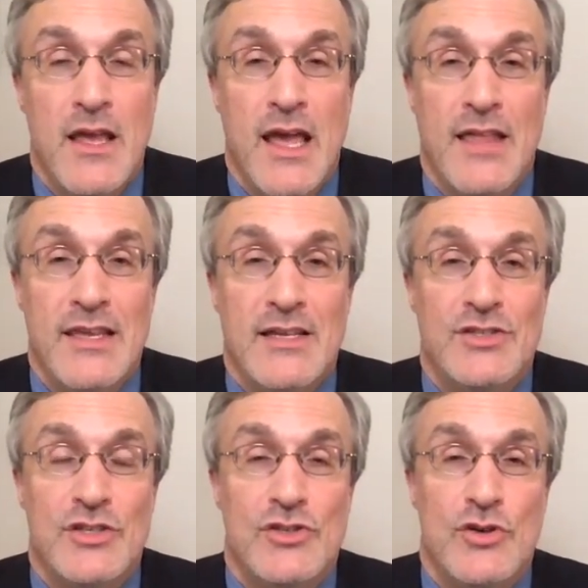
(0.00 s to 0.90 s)
And the
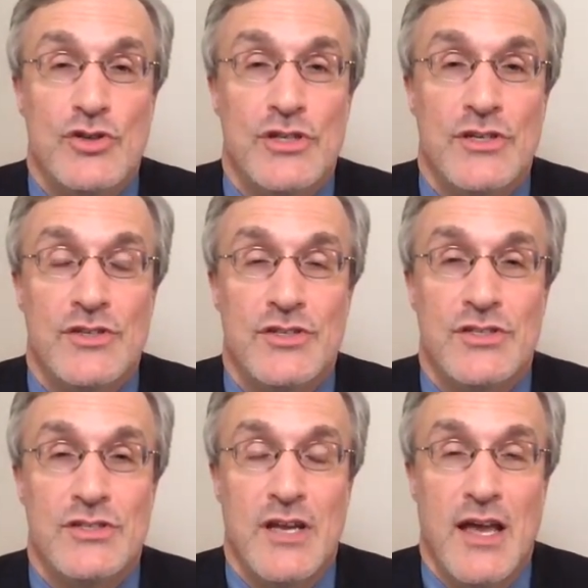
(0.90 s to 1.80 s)

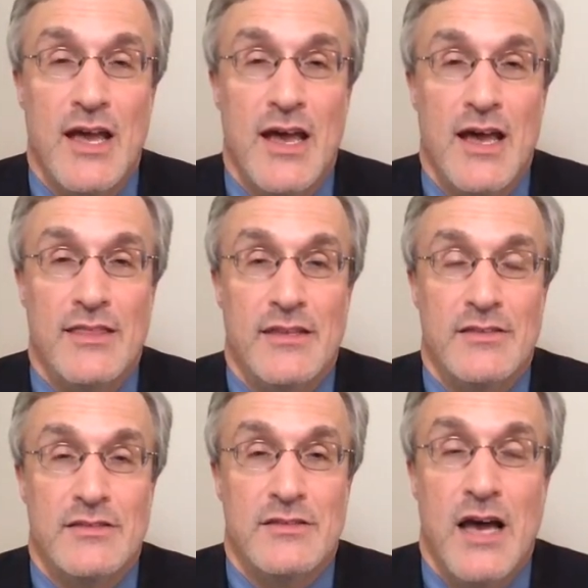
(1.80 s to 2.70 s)
institutions at the
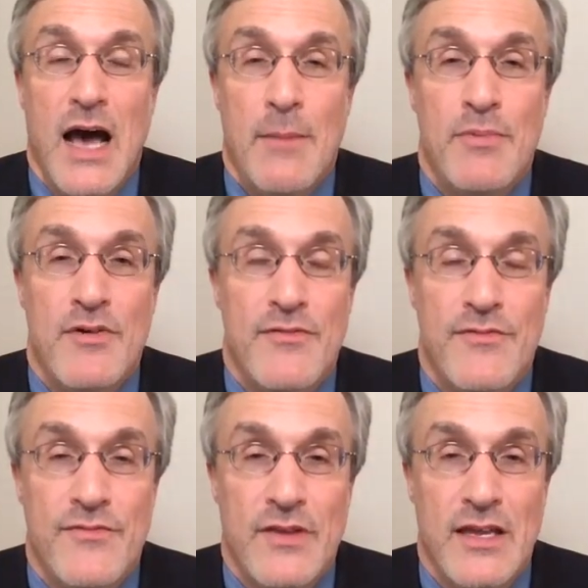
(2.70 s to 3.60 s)
top
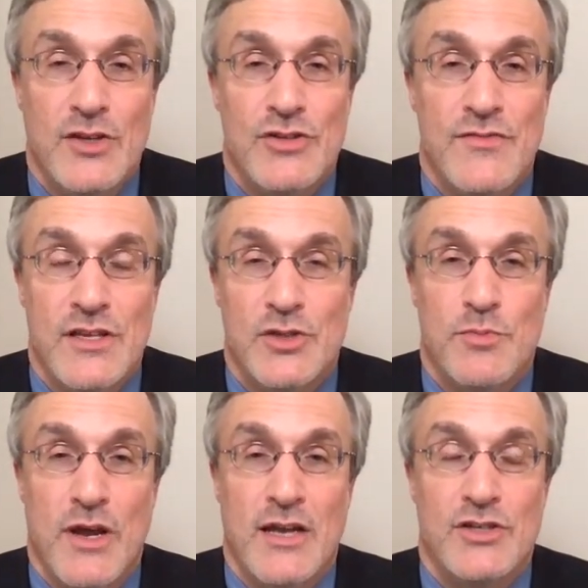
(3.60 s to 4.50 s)
of each of these
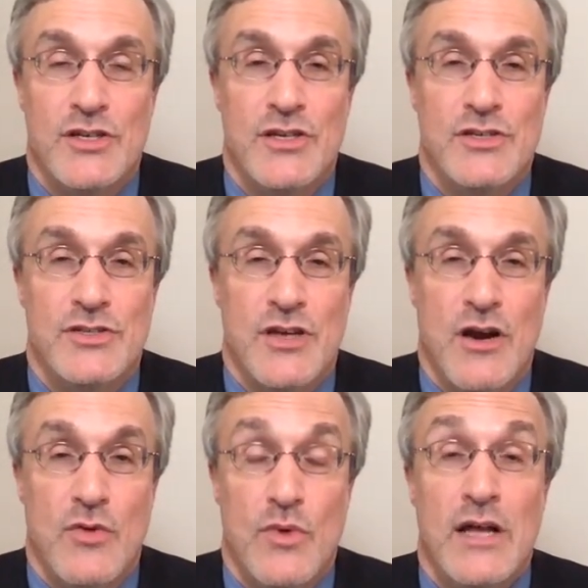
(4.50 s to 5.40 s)
branches
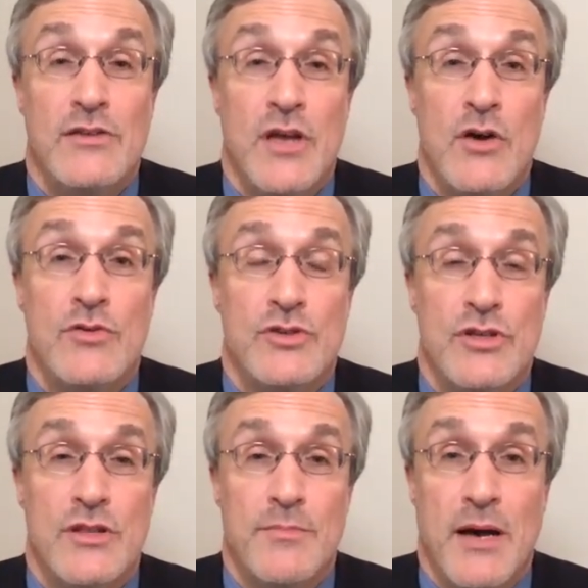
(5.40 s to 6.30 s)
are well known to
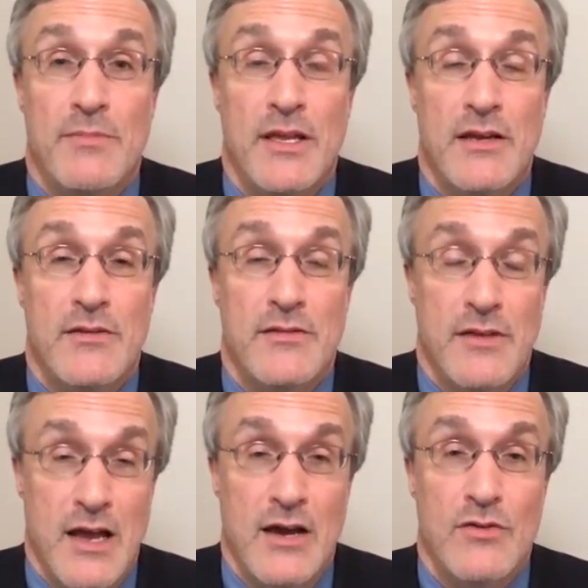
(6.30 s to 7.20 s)
the public:
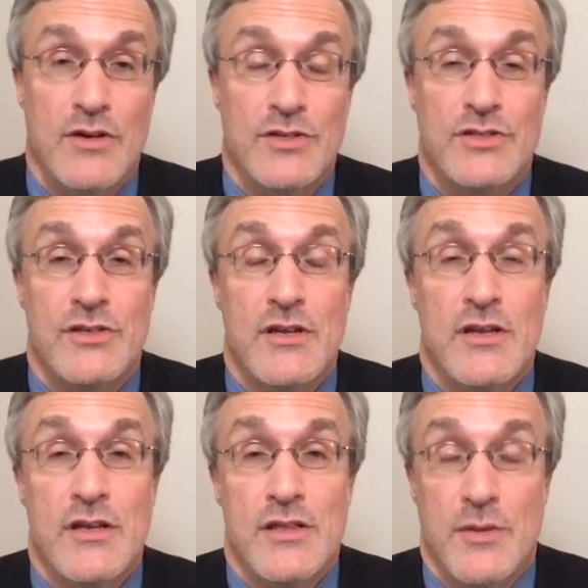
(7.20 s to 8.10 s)
Congress,
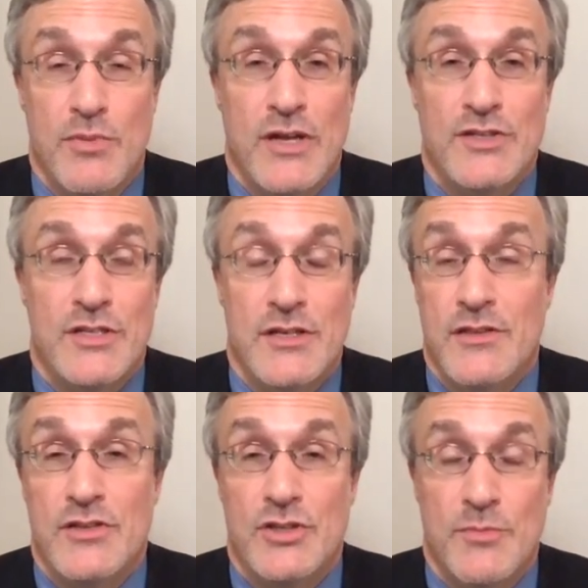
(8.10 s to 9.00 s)
the President,
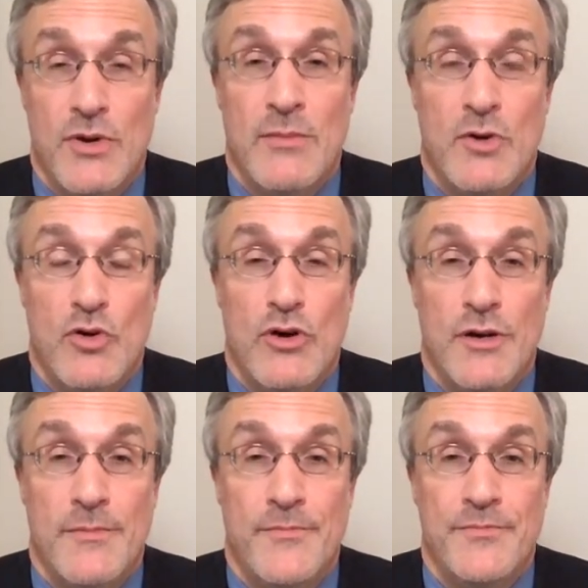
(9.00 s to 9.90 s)
the Supreme
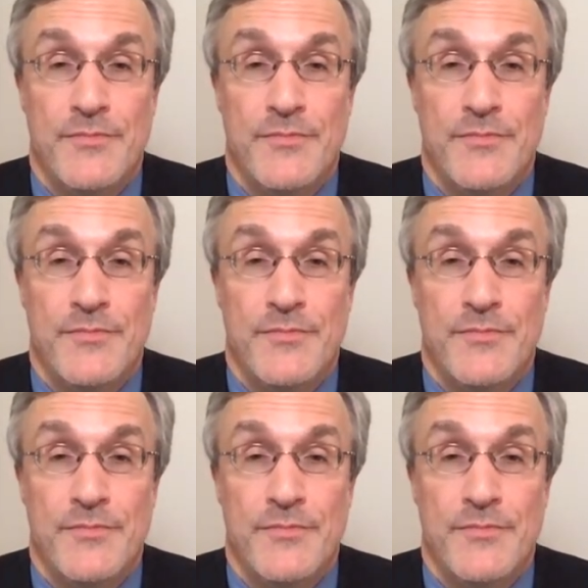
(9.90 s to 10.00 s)
Court.